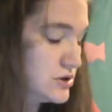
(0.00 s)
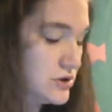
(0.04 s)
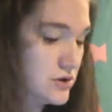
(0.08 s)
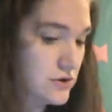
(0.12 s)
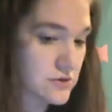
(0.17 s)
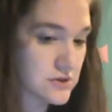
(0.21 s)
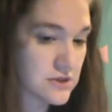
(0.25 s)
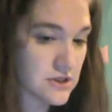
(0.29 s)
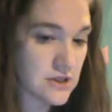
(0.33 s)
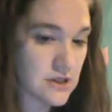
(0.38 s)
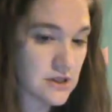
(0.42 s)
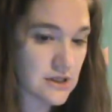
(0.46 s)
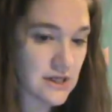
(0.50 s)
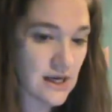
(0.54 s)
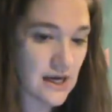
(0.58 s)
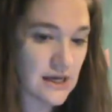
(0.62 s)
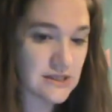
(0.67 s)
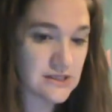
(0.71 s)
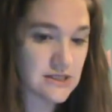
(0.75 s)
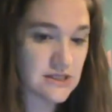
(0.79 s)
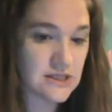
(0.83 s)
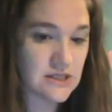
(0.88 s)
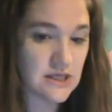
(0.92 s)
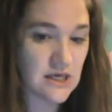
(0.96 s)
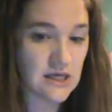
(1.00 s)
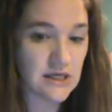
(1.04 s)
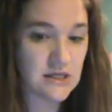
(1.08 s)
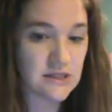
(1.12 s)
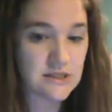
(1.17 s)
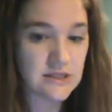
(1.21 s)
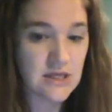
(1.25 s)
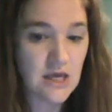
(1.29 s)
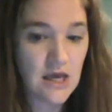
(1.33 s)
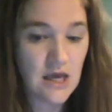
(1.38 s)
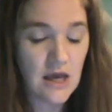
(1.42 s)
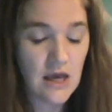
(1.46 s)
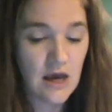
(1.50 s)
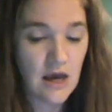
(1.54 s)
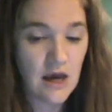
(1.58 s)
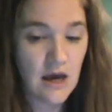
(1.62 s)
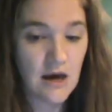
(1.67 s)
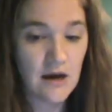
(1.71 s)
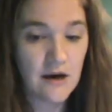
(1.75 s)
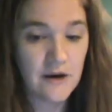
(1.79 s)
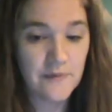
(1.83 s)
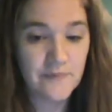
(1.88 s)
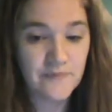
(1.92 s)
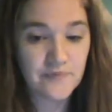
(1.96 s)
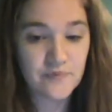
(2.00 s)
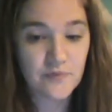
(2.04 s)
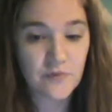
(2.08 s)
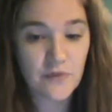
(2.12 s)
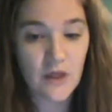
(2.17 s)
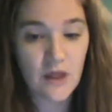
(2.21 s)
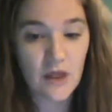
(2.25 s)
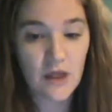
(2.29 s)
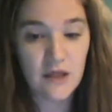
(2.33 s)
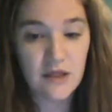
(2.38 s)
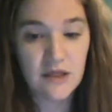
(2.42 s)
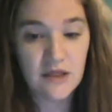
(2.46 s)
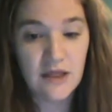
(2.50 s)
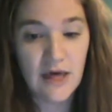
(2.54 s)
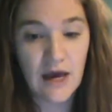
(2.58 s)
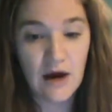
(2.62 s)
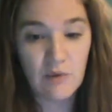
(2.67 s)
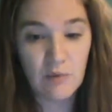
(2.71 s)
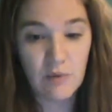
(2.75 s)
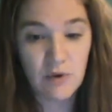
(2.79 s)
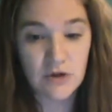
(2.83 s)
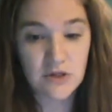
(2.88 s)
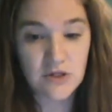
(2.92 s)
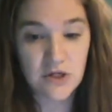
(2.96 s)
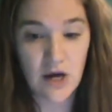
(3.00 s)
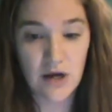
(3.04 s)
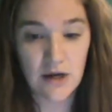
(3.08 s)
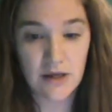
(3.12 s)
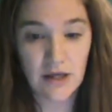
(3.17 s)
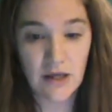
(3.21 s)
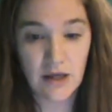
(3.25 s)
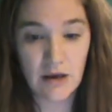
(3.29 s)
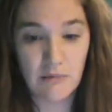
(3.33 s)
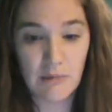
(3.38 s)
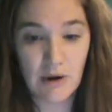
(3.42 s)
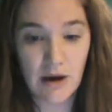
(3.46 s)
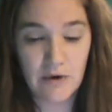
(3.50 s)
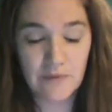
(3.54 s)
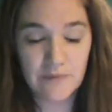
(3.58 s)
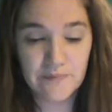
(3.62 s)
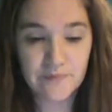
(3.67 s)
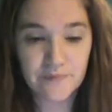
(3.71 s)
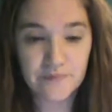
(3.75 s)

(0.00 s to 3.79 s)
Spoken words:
those are the kinds of things that we're talking about.